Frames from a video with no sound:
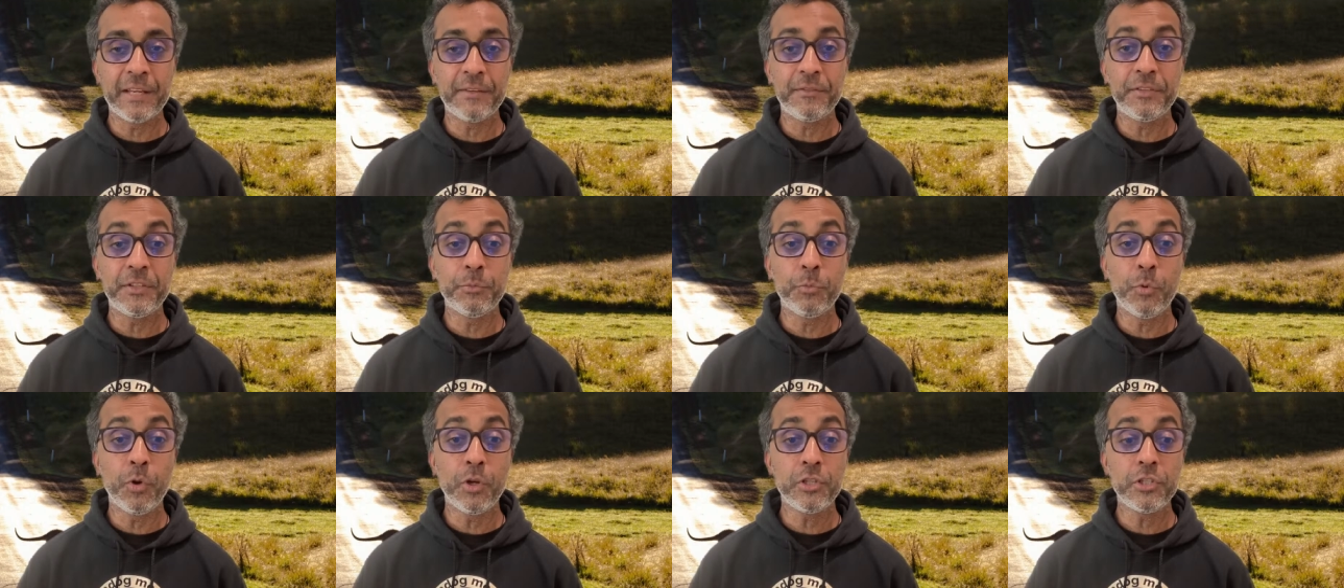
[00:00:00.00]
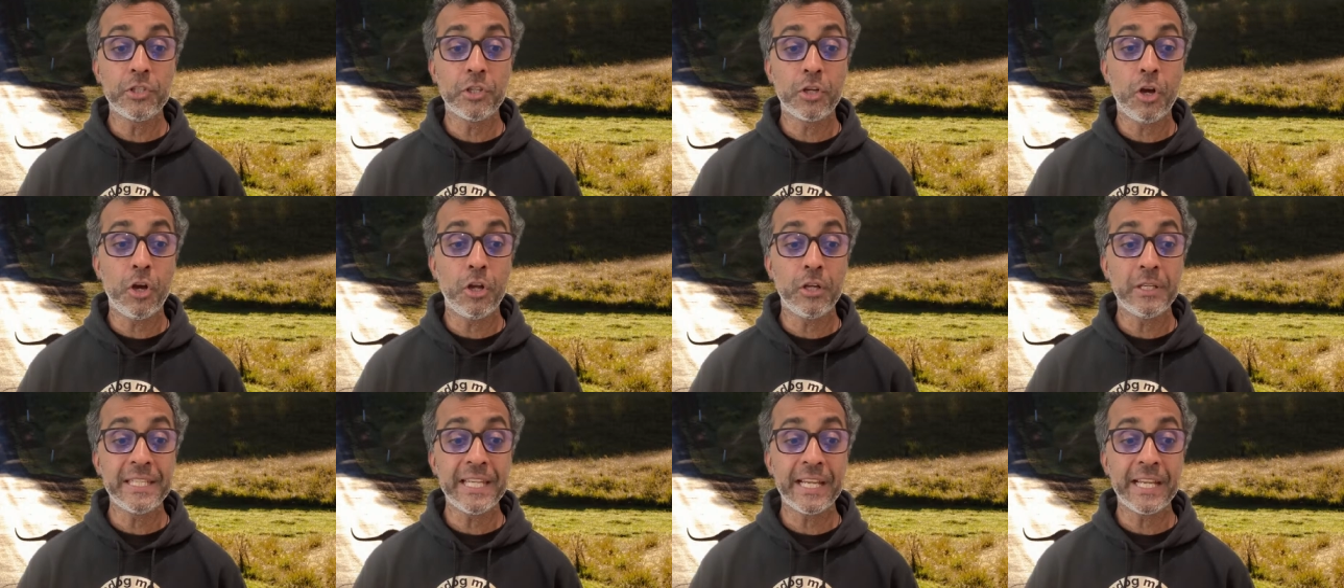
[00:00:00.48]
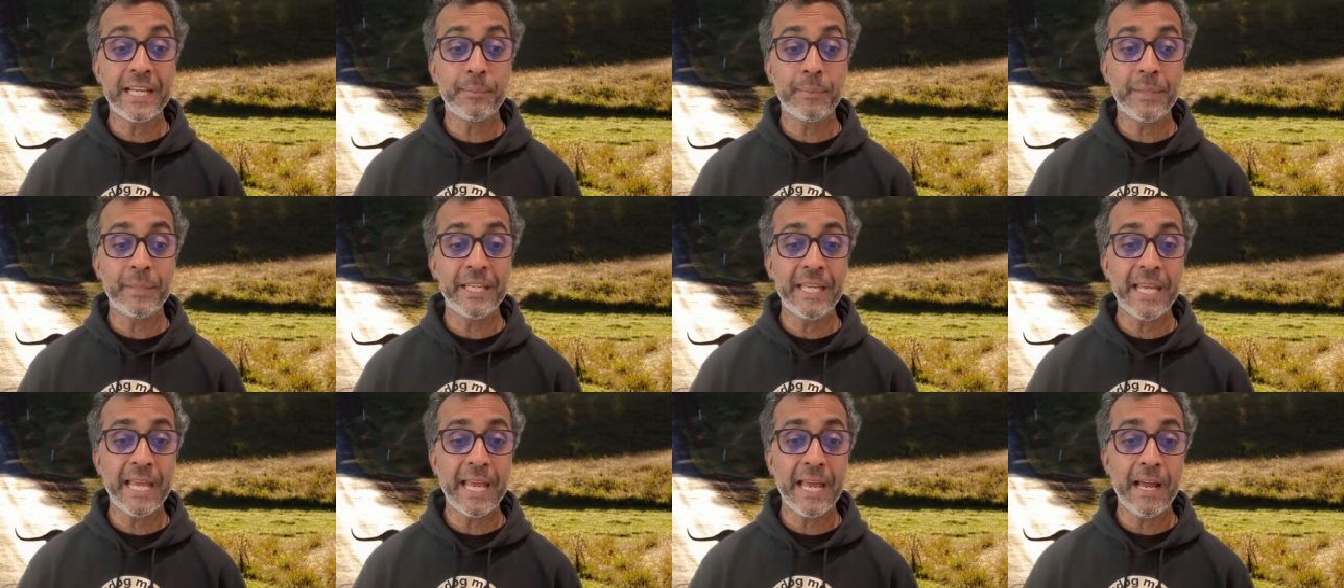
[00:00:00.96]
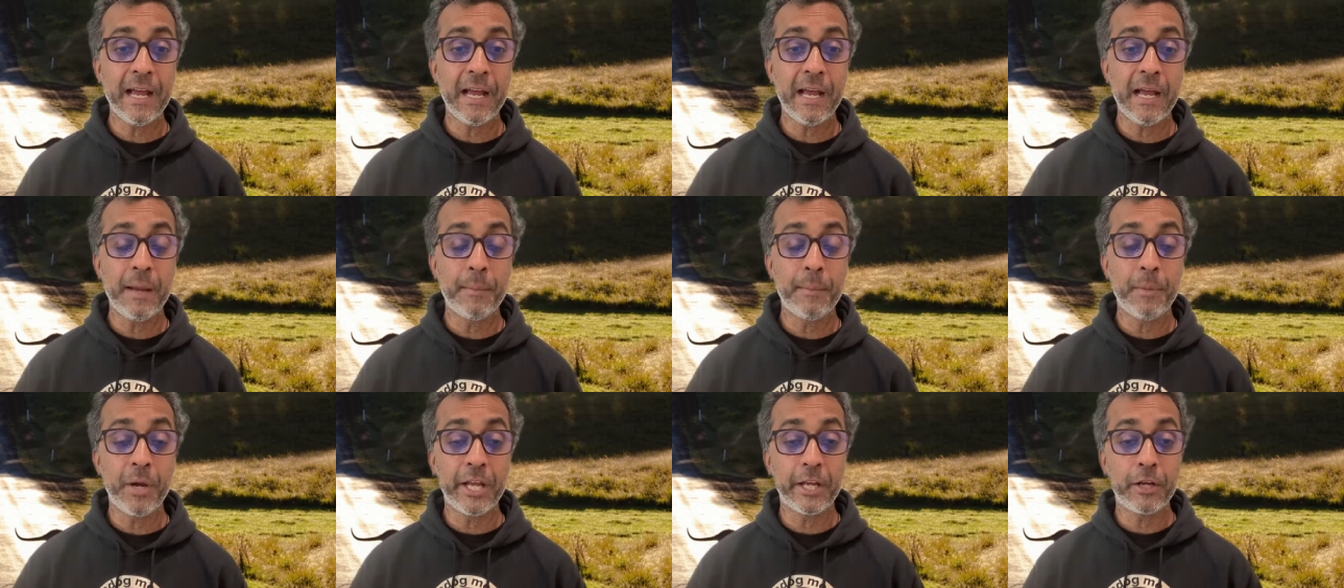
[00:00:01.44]
If you want to contact me,
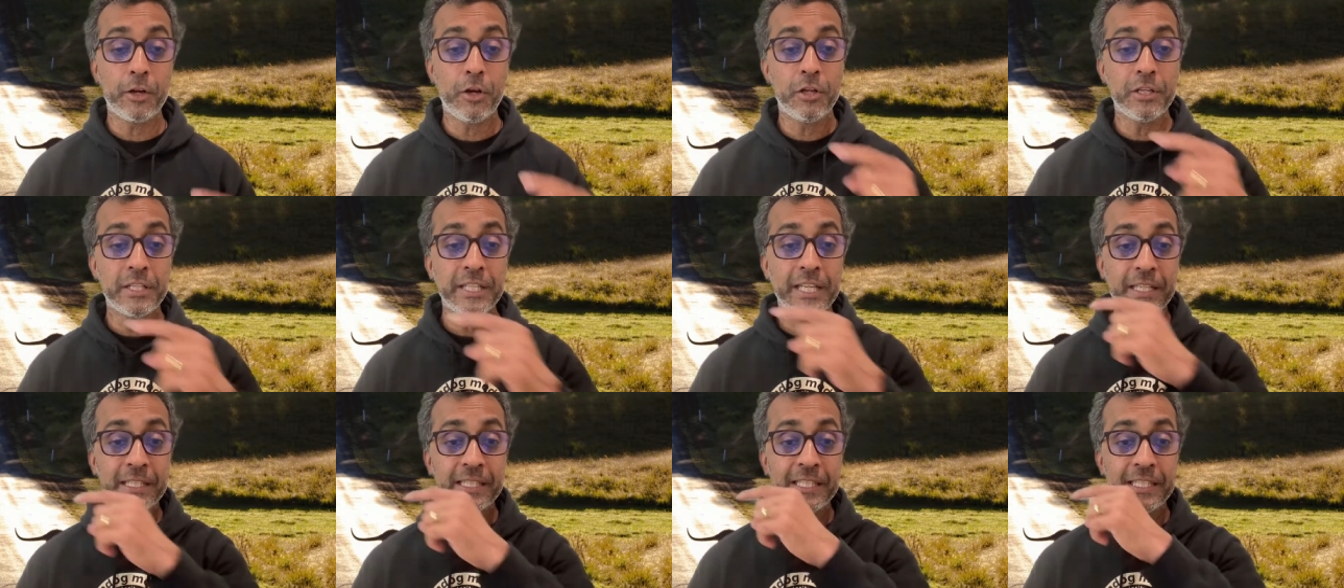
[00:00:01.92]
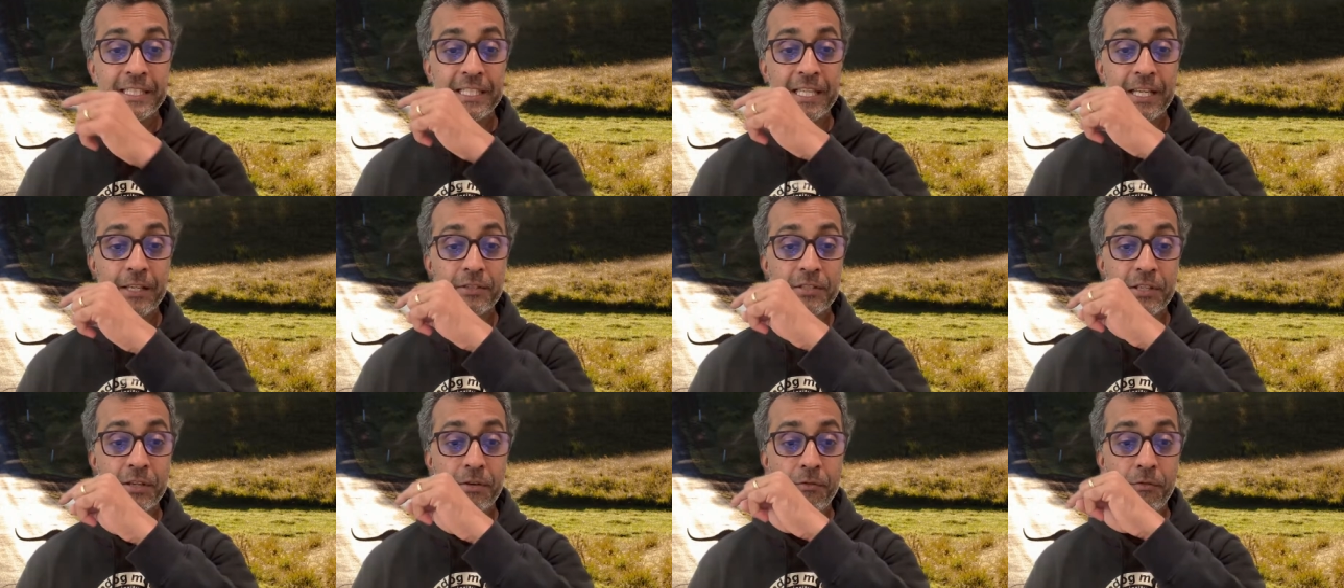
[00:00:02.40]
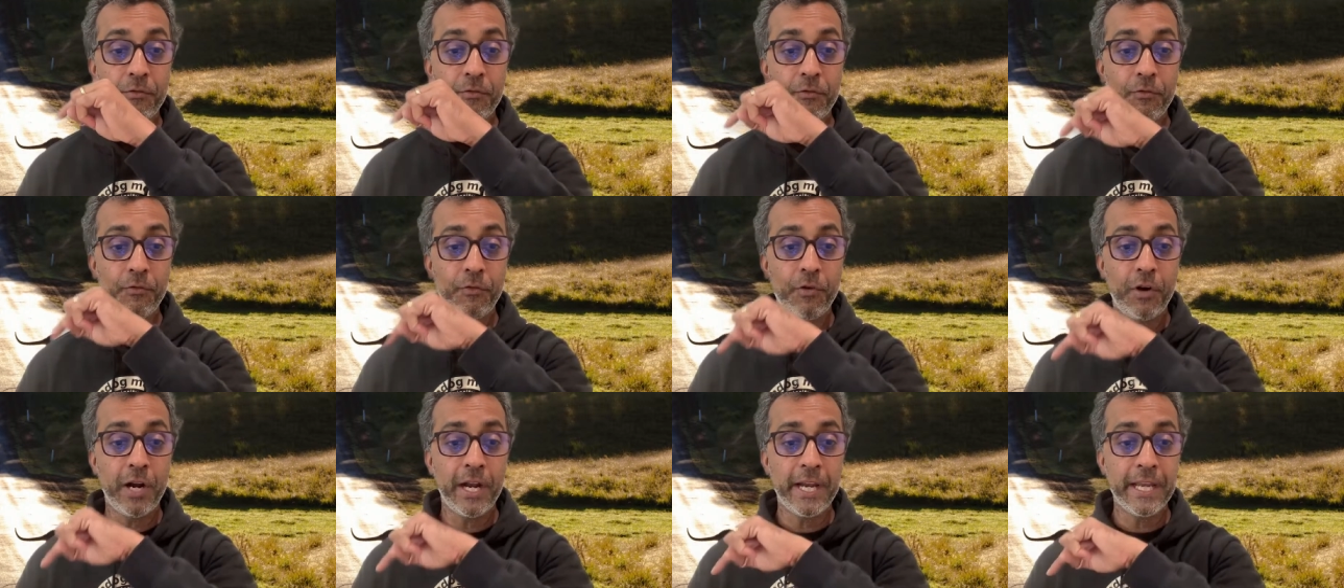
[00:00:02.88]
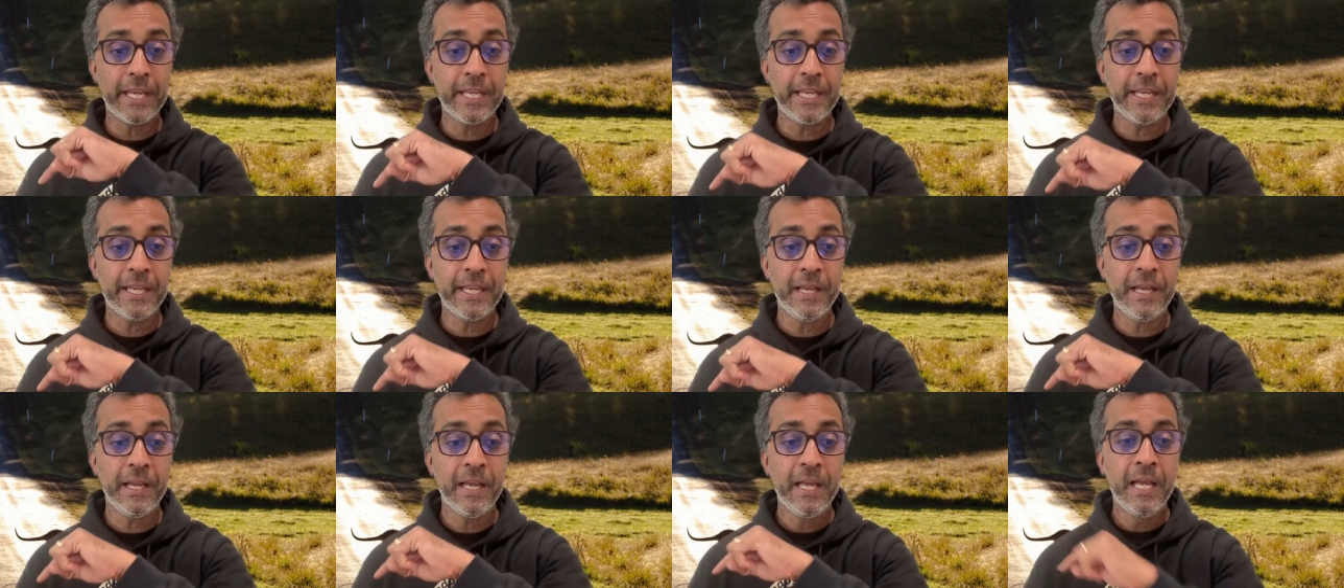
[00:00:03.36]
my contact details are right
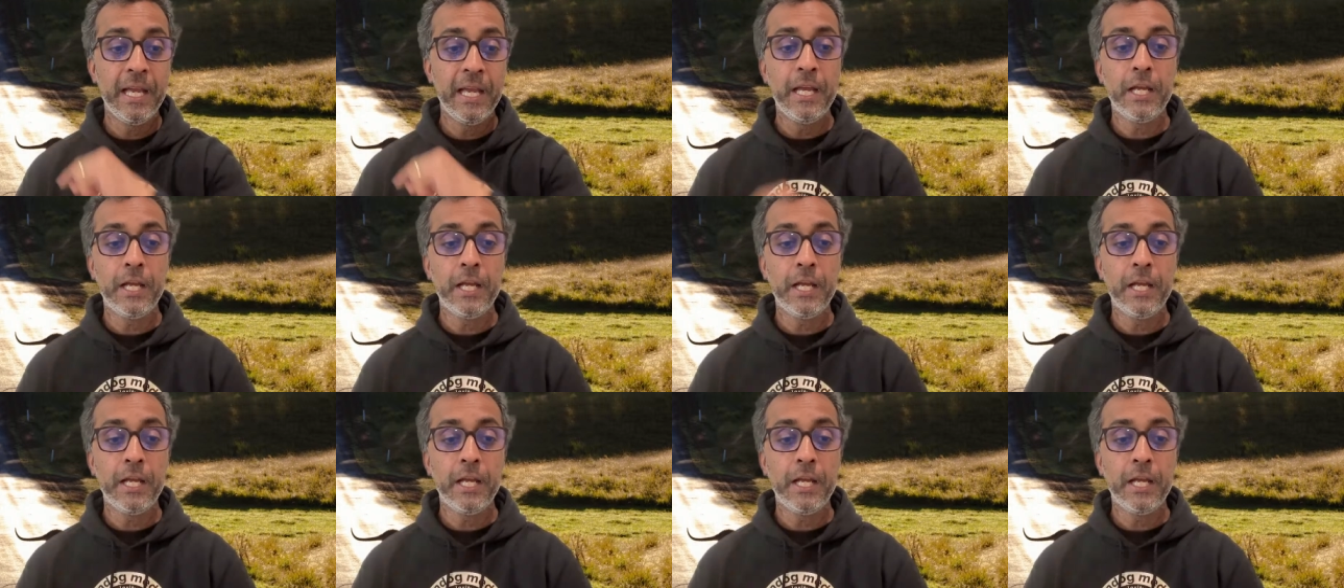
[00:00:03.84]
here.